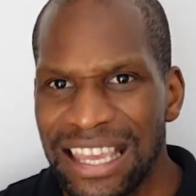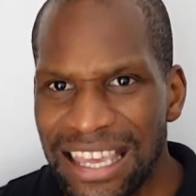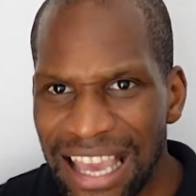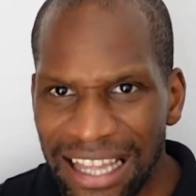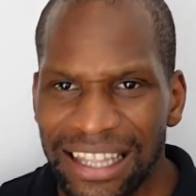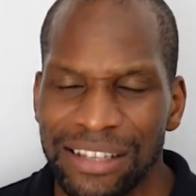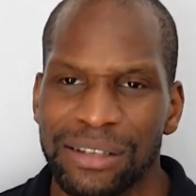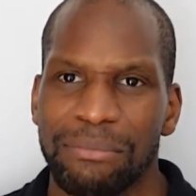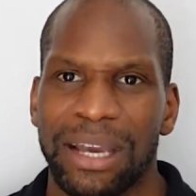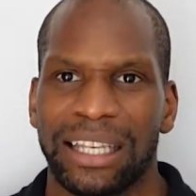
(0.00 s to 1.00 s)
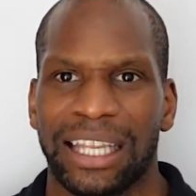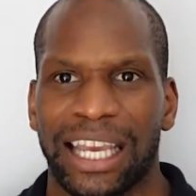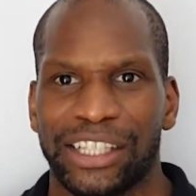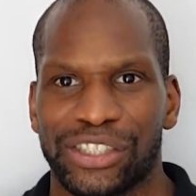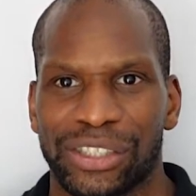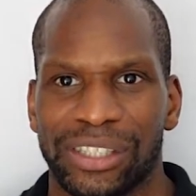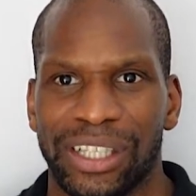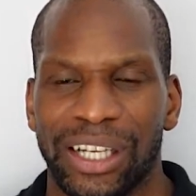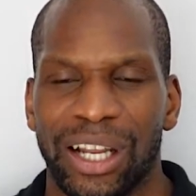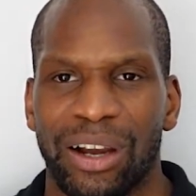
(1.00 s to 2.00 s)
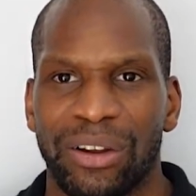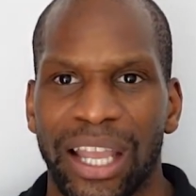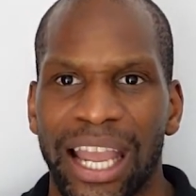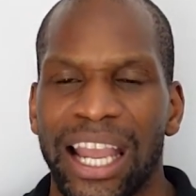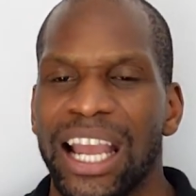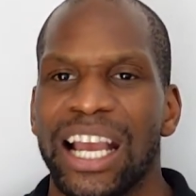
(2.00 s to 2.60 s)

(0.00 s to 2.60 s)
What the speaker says: Get them some medication, okay?